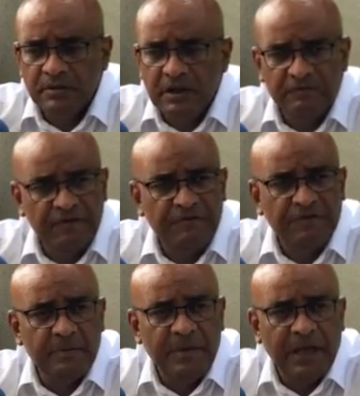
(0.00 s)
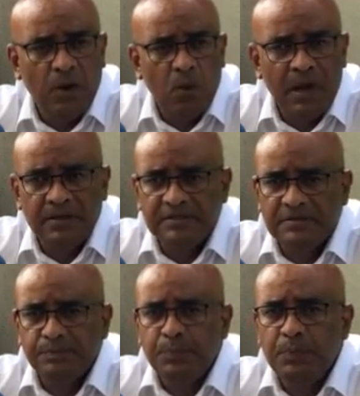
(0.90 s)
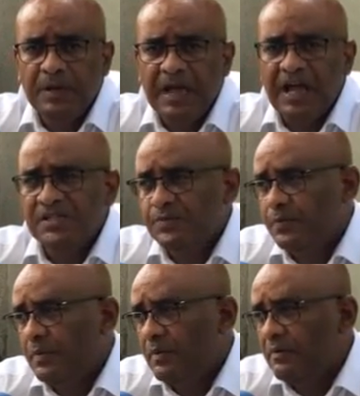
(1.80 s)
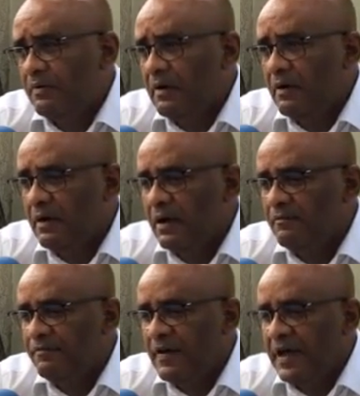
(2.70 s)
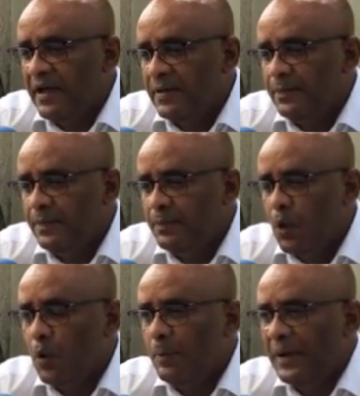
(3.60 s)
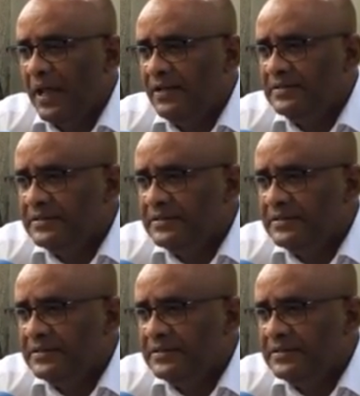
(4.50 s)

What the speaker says: a 50 megawatt gas fired power plant.